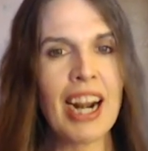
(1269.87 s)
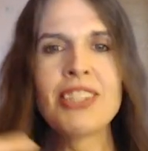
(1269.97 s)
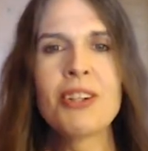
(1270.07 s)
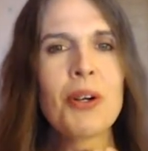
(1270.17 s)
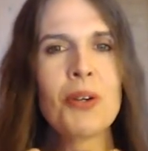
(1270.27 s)
I
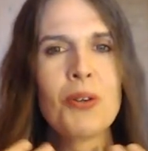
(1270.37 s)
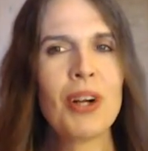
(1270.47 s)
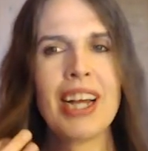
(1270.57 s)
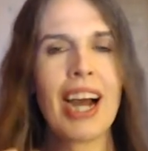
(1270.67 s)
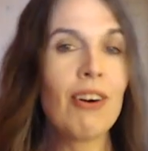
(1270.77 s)
don't know,
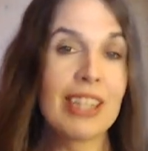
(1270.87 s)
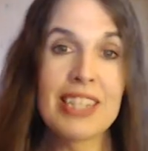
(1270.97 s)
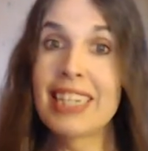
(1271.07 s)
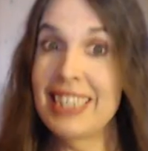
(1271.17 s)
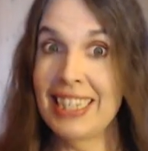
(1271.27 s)
or at
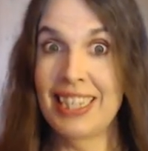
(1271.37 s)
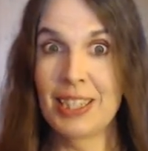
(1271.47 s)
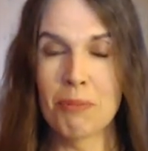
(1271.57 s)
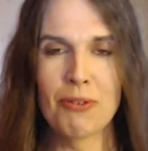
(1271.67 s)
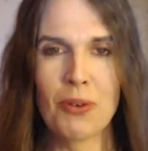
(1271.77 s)
least I
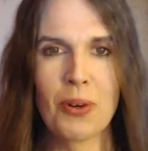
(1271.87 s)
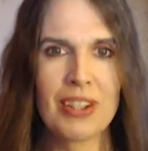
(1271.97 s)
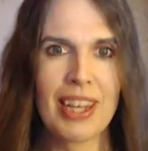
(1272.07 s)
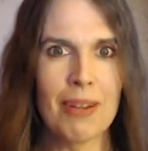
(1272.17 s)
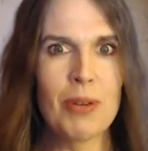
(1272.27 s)
didn't before,
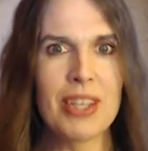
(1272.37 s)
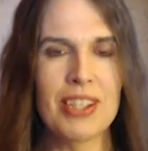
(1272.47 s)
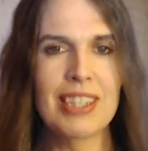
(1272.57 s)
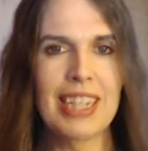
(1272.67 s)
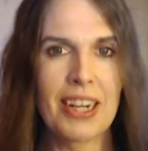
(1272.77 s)
like,
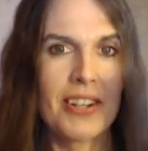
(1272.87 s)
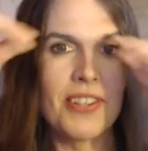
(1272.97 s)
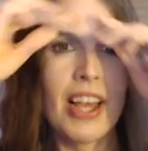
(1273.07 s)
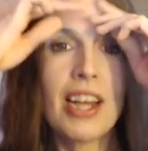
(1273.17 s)
recent years,